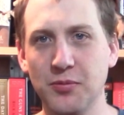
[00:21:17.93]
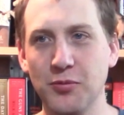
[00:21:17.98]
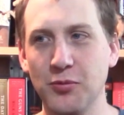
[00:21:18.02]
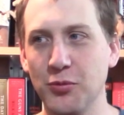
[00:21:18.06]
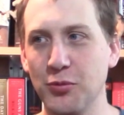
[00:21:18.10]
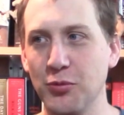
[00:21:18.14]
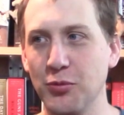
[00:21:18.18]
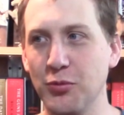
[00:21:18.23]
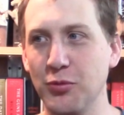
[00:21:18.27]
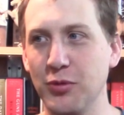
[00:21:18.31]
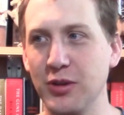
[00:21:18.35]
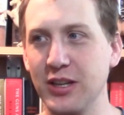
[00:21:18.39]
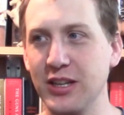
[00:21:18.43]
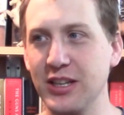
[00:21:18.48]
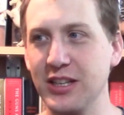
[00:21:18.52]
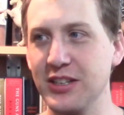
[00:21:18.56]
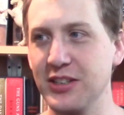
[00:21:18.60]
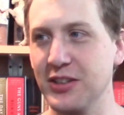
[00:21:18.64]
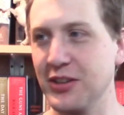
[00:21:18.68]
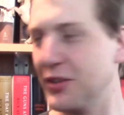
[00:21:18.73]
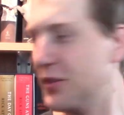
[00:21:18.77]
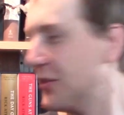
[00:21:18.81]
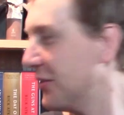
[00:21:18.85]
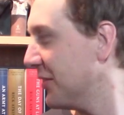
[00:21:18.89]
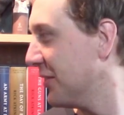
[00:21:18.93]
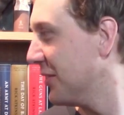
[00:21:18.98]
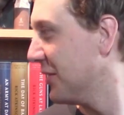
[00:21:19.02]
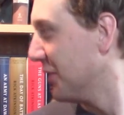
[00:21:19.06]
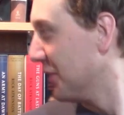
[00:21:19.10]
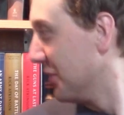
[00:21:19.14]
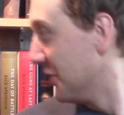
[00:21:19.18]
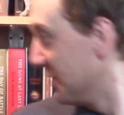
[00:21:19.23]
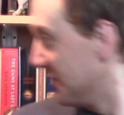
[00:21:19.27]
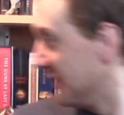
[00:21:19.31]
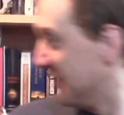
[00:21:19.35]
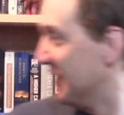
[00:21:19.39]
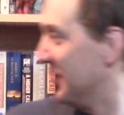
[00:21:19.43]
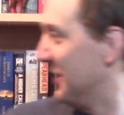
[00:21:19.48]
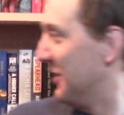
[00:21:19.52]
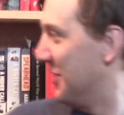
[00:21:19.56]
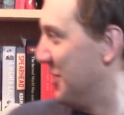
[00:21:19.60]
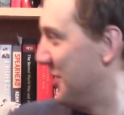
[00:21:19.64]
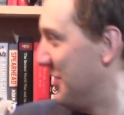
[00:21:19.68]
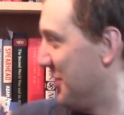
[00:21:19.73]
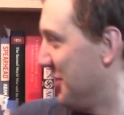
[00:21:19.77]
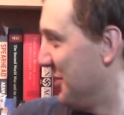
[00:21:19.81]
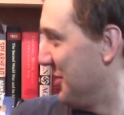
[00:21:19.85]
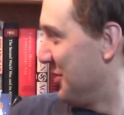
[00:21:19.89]
We missed it
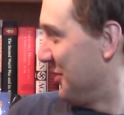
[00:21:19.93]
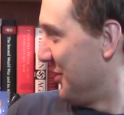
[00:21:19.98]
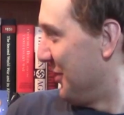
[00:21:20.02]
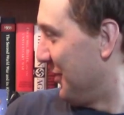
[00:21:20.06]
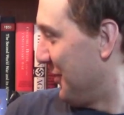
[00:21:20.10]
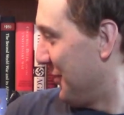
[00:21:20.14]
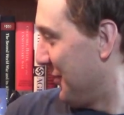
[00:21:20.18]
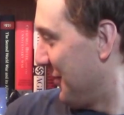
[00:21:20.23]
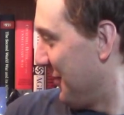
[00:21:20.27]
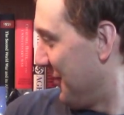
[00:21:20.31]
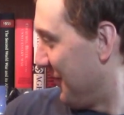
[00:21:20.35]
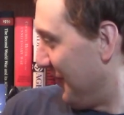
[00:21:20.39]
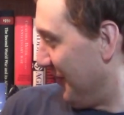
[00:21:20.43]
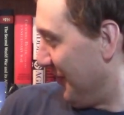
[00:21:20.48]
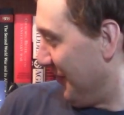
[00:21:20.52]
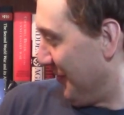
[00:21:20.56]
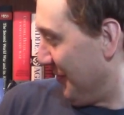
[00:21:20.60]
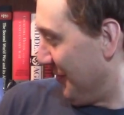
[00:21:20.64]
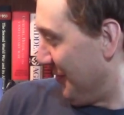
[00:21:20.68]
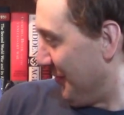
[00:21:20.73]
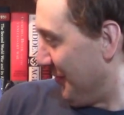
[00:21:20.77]
too!